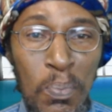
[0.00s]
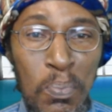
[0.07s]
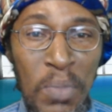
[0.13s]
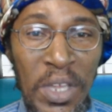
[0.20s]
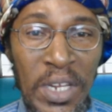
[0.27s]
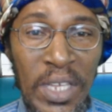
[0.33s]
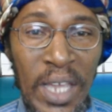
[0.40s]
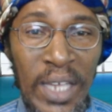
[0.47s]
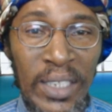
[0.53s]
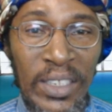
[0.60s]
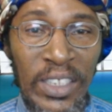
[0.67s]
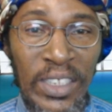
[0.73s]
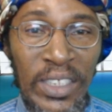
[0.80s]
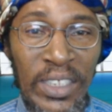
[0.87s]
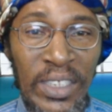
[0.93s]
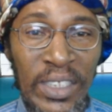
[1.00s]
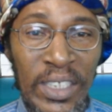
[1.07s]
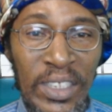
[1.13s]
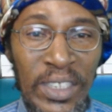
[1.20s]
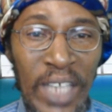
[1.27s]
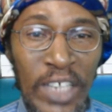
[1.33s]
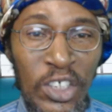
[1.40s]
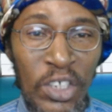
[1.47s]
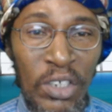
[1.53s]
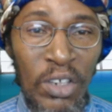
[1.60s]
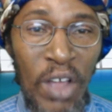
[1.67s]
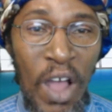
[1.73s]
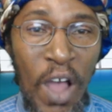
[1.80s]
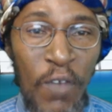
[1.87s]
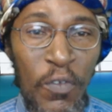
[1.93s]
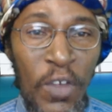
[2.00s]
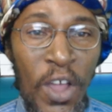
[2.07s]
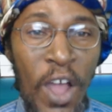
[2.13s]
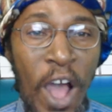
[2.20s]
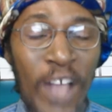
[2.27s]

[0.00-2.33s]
immediate cessation of